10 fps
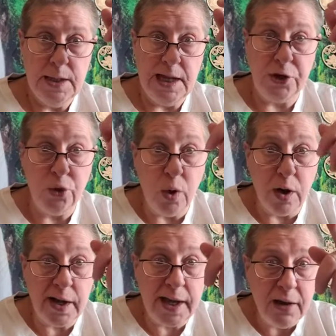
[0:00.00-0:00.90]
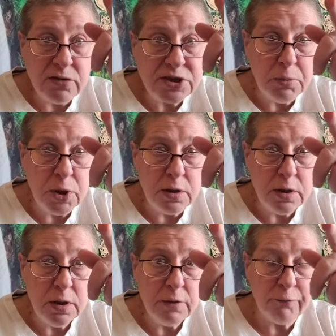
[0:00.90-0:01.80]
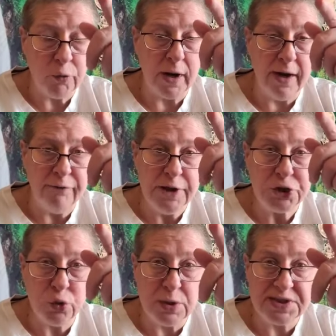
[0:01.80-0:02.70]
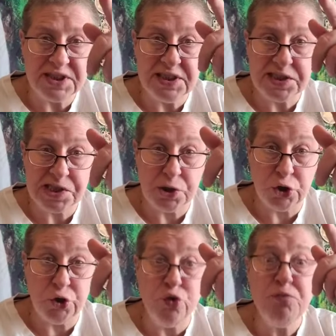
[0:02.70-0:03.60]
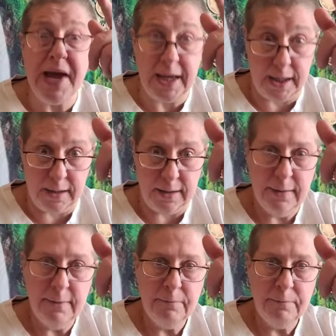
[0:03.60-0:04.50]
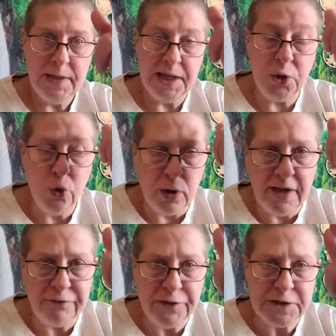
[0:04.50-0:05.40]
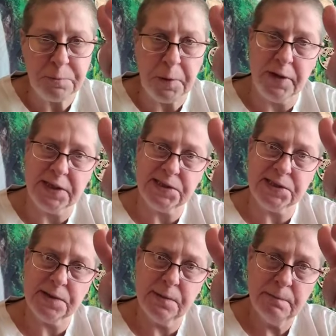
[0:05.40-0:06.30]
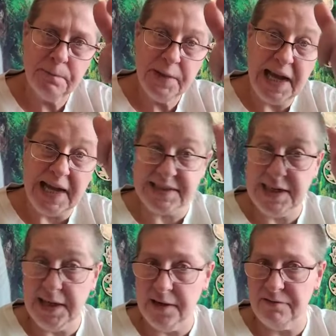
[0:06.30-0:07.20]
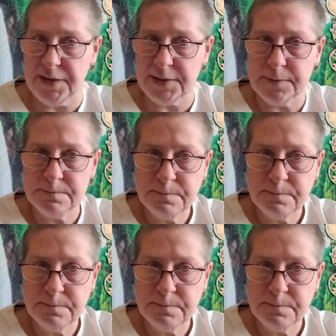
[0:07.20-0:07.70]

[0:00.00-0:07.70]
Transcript: And you are accountable for every choice and decision you make in your life experience at the end of it.